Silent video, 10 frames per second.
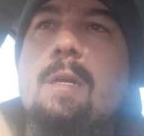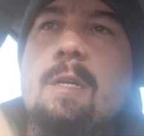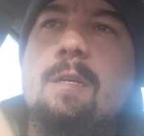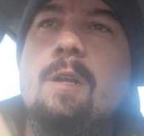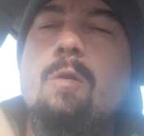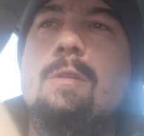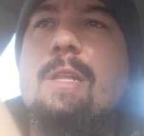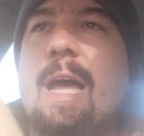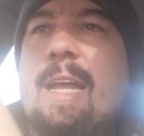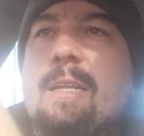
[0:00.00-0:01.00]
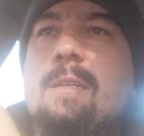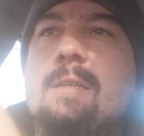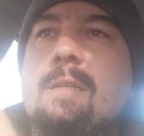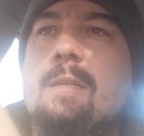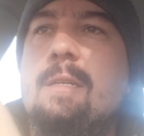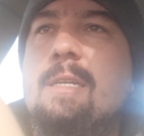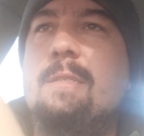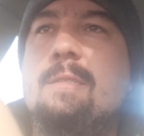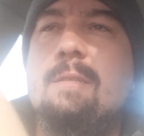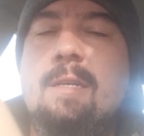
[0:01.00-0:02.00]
Light is